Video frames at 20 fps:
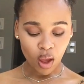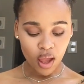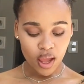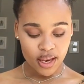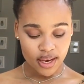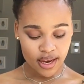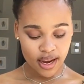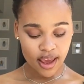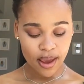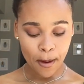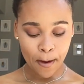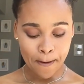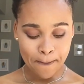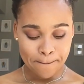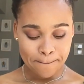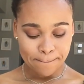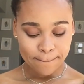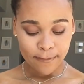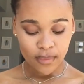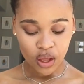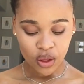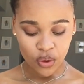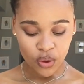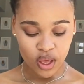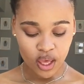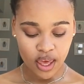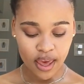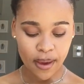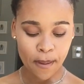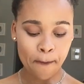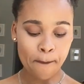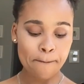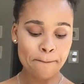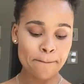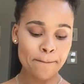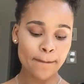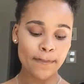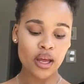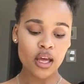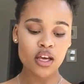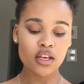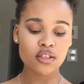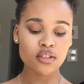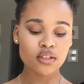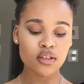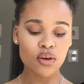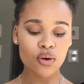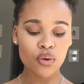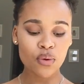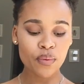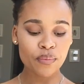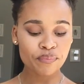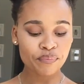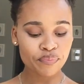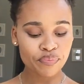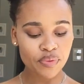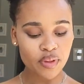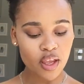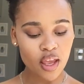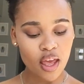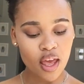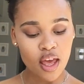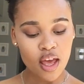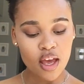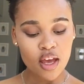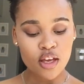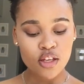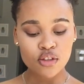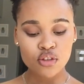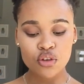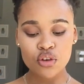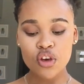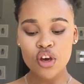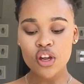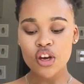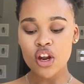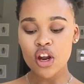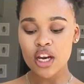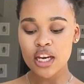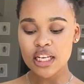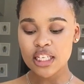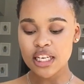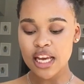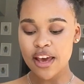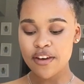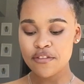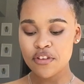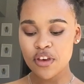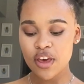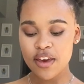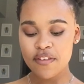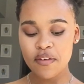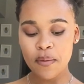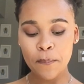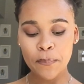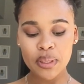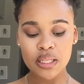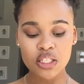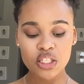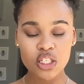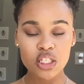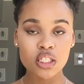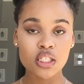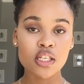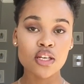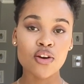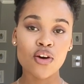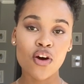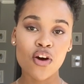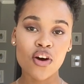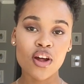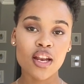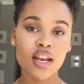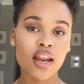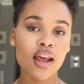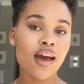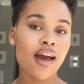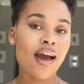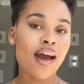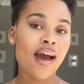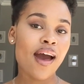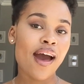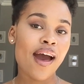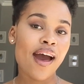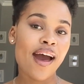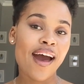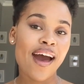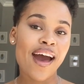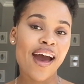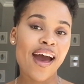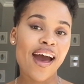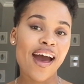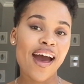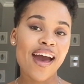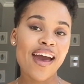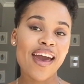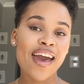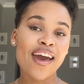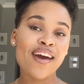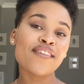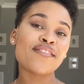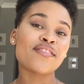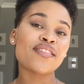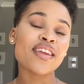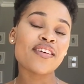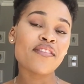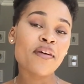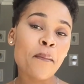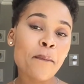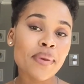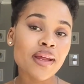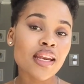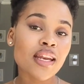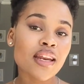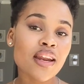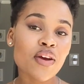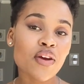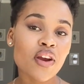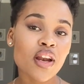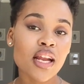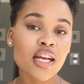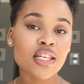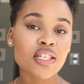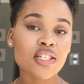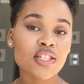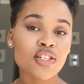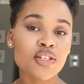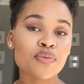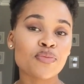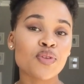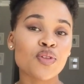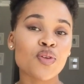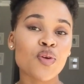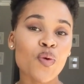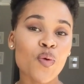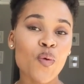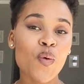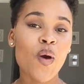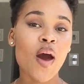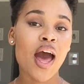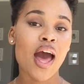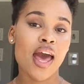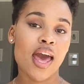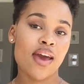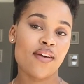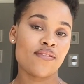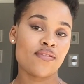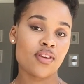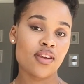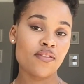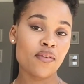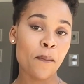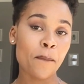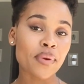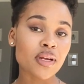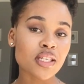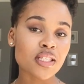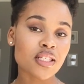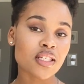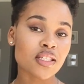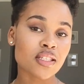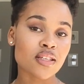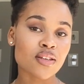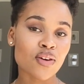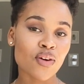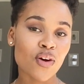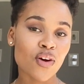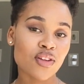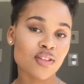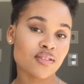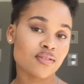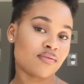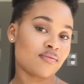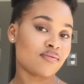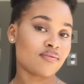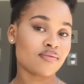Ne. Okay. So, to your knowledge, have you ever been cheated on? I have never been in a relationship, so I have never been cheated on.